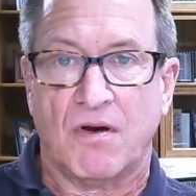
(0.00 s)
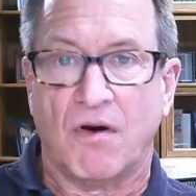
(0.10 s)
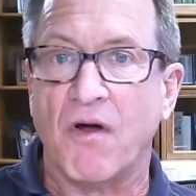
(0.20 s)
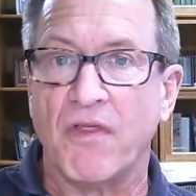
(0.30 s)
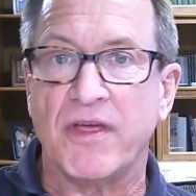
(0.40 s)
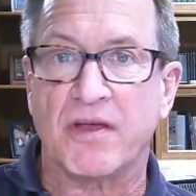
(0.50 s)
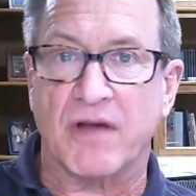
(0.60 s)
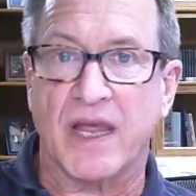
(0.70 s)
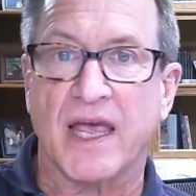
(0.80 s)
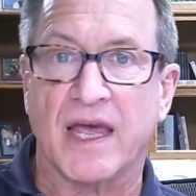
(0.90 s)
On the other
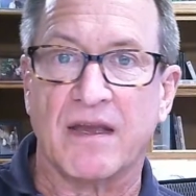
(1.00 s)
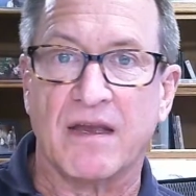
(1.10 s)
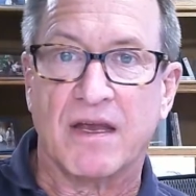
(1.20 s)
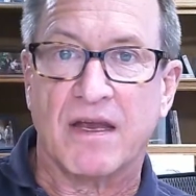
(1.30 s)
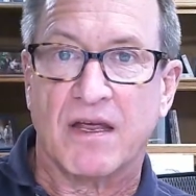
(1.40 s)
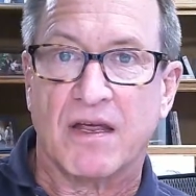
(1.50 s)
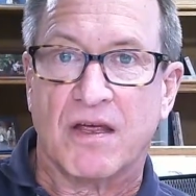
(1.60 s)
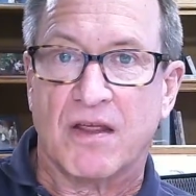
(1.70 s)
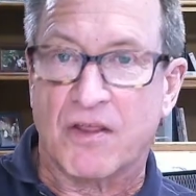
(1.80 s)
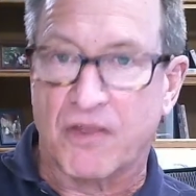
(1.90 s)
hand,
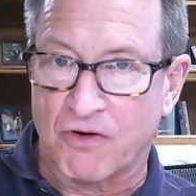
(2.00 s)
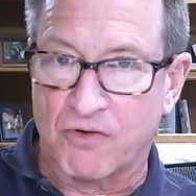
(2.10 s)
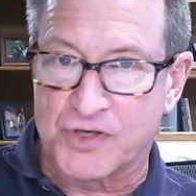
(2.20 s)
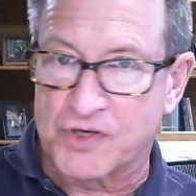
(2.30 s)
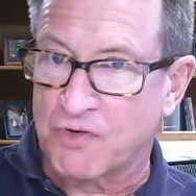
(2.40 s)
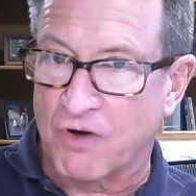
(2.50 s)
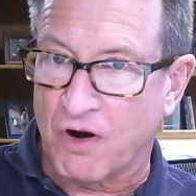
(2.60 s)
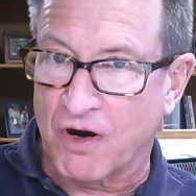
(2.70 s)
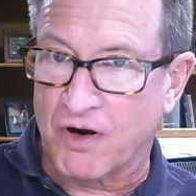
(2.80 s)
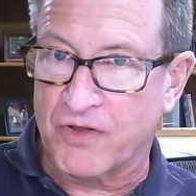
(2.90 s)
those who
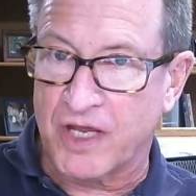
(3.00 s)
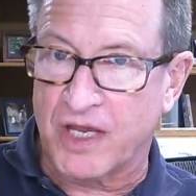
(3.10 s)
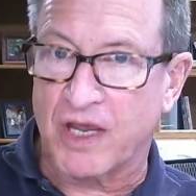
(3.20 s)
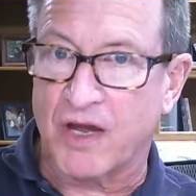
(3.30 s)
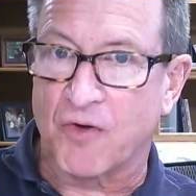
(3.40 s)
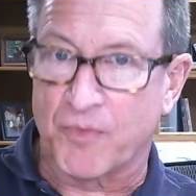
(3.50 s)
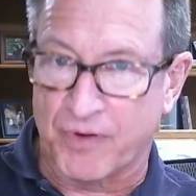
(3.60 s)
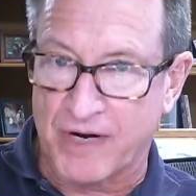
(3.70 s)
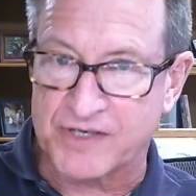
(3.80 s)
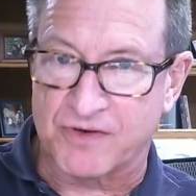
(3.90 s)
are the
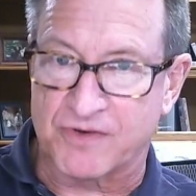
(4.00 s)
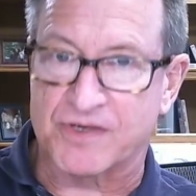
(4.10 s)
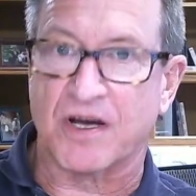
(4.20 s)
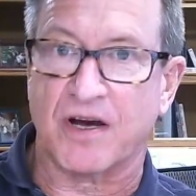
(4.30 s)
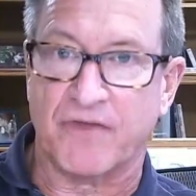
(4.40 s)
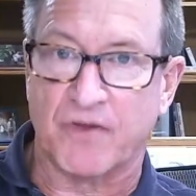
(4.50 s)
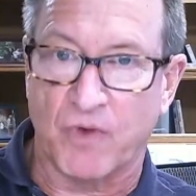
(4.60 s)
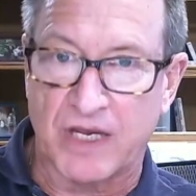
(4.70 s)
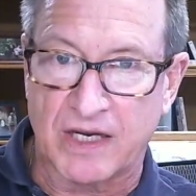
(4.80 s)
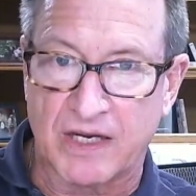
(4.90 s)
oppressors of the
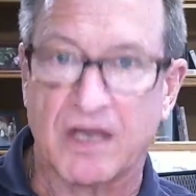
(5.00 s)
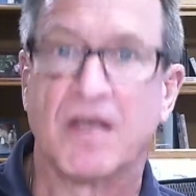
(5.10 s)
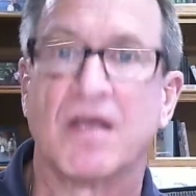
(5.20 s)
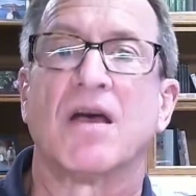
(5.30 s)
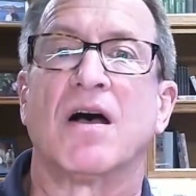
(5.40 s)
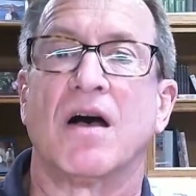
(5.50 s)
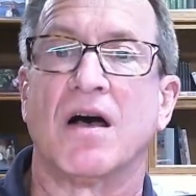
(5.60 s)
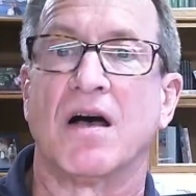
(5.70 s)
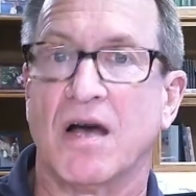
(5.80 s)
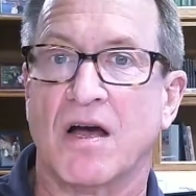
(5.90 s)
weak
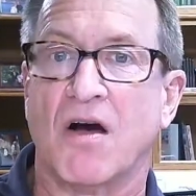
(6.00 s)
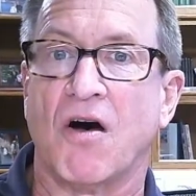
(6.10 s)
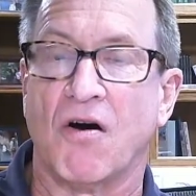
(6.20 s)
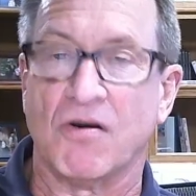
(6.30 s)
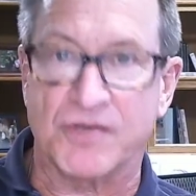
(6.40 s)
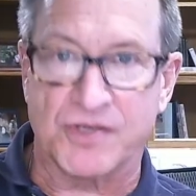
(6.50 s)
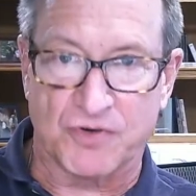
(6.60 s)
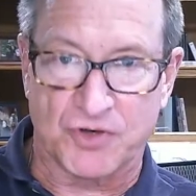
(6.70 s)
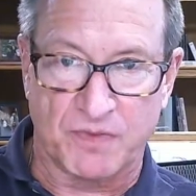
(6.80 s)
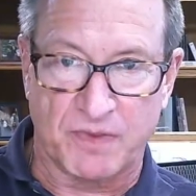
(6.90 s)
also
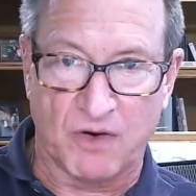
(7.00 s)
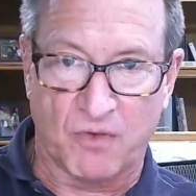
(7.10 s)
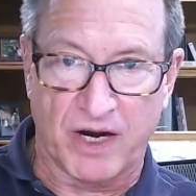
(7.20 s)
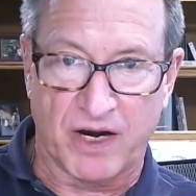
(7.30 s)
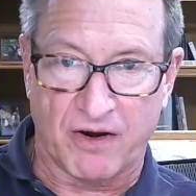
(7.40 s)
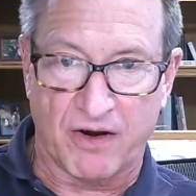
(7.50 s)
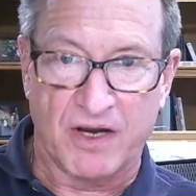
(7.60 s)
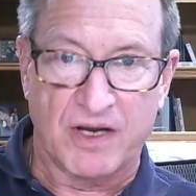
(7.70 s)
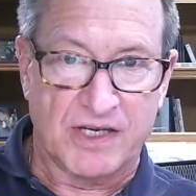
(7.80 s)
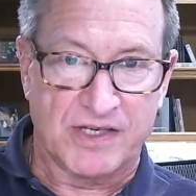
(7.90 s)
should be aware,
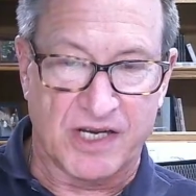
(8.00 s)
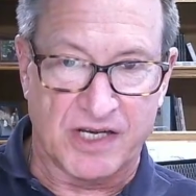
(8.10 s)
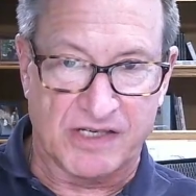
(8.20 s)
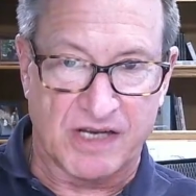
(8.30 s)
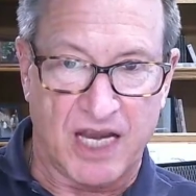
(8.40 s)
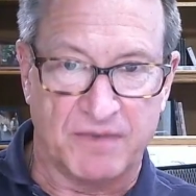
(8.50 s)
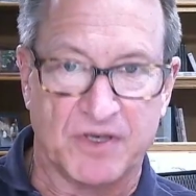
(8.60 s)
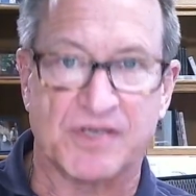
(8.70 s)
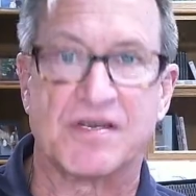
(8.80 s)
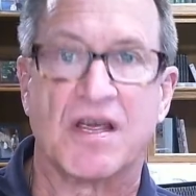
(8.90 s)
says
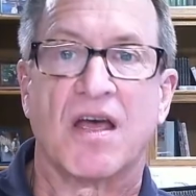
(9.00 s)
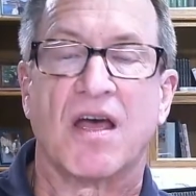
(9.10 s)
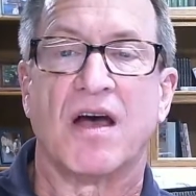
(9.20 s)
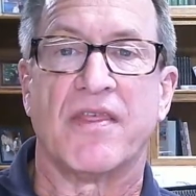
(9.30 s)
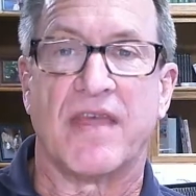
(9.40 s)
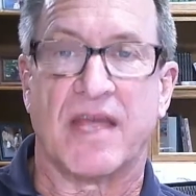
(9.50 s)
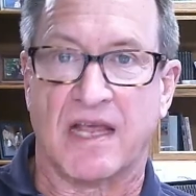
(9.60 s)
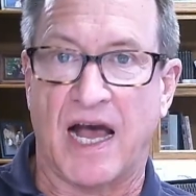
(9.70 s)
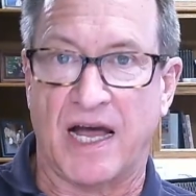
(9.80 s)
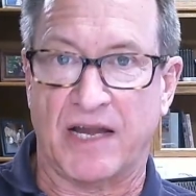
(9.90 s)
Amos, that
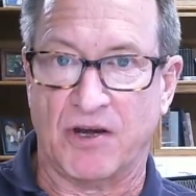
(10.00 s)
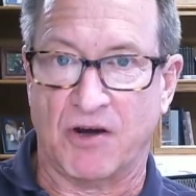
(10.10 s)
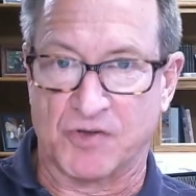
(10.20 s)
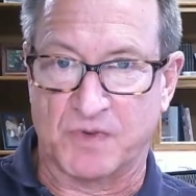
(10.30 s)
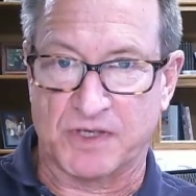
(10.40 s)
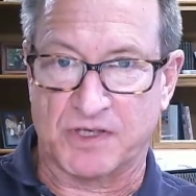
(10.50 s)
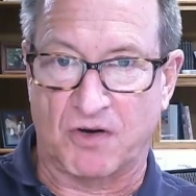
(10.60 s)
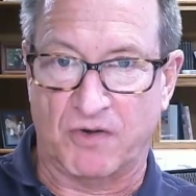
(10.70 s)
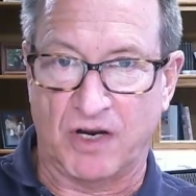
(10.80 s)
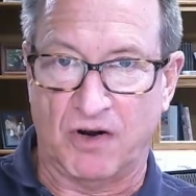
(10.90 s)
God knows what's
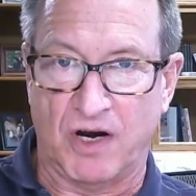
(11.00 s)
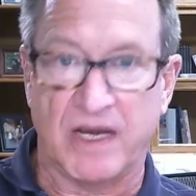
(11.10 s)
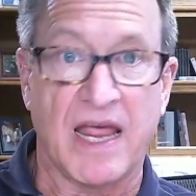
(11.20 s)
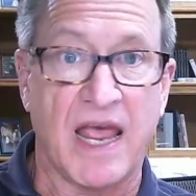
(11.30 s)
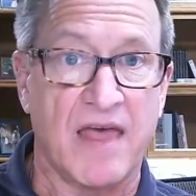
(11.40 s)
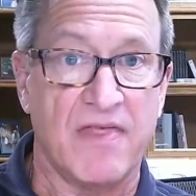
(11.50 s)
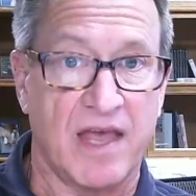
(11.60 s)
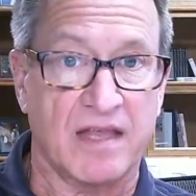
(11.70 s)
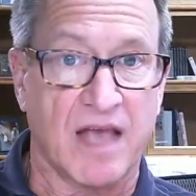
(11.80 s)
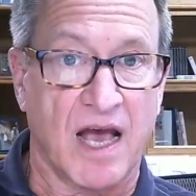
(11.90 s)
going on and
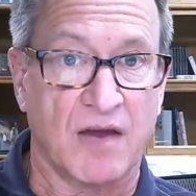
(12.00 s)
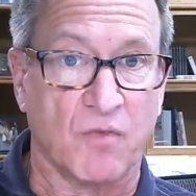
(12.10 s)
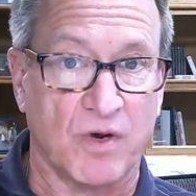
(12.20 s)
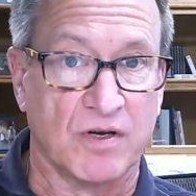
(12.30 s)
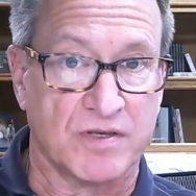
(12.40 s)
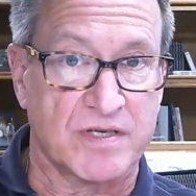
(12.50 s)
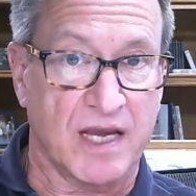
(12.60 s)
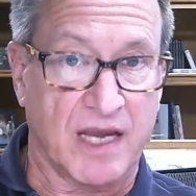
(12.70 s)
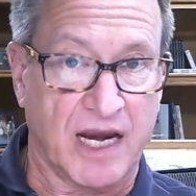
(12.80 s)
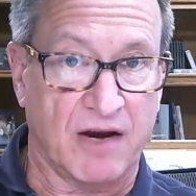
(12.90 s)
that God will
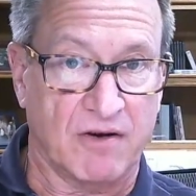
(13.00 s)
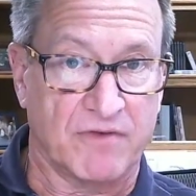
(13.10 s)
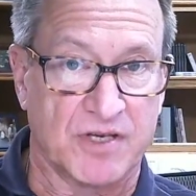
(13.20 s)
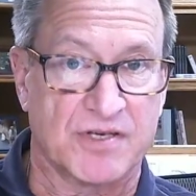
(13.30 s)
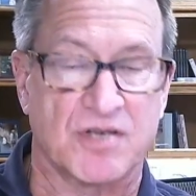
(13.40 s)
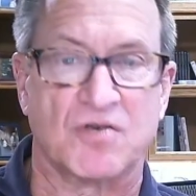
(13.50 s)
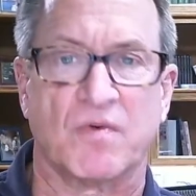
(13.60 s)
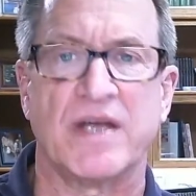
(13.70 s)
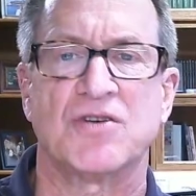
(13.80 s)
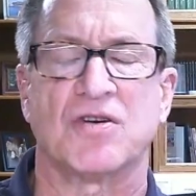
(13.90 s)
take care of this
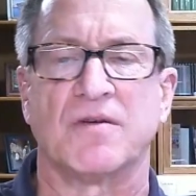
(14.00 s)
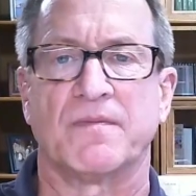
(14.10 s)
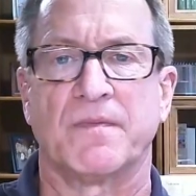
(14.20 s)
situation.